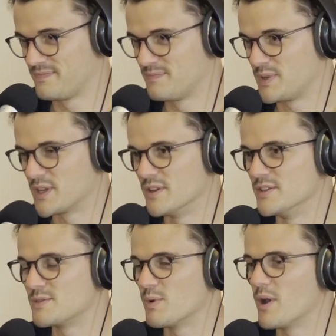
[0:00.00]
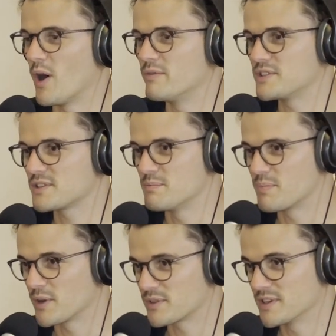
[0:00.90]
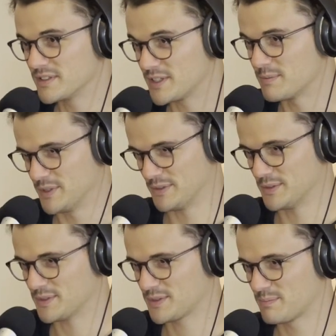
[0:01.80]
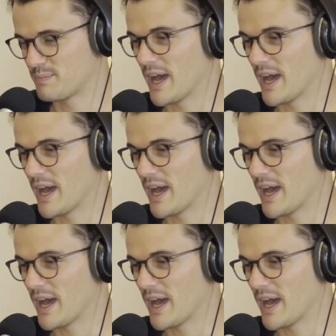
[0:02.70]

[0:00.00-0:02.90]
Because we're obviously both going to tip this horse. But